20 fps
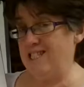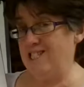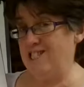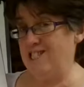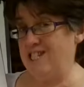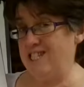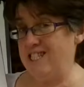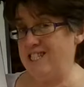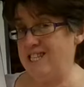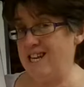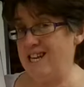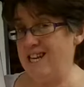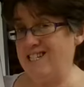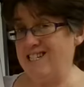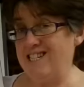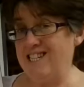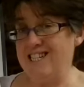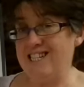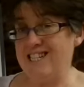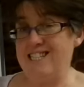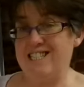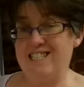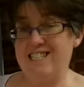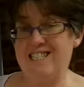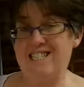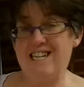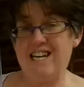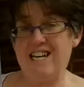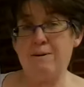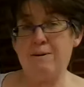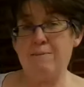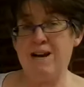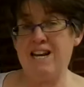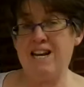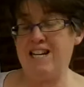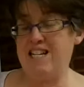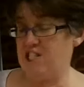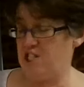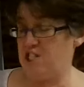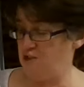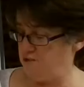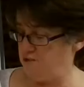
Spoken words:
is deserted and Stickman is